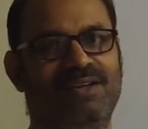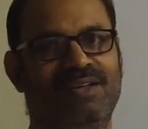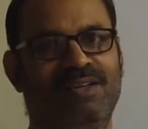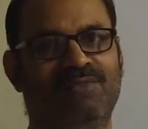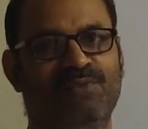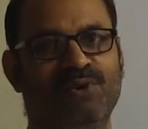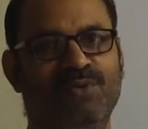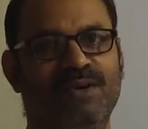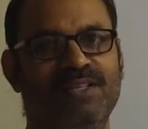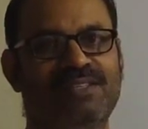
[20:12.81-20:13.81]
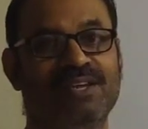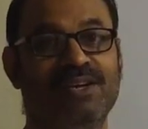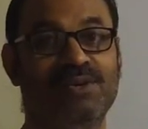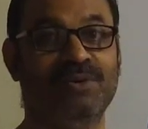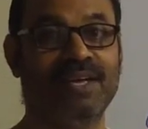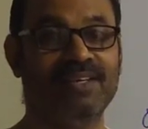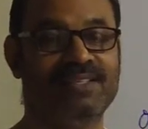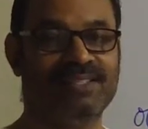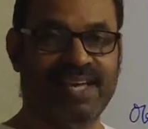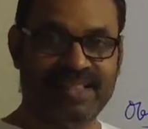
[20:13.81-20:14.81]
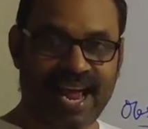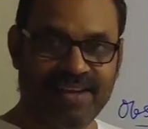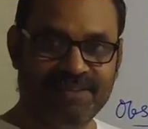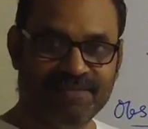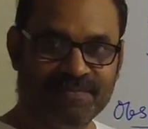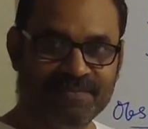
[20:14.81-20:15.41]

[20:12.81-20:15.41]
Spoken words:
In few words, you can say that.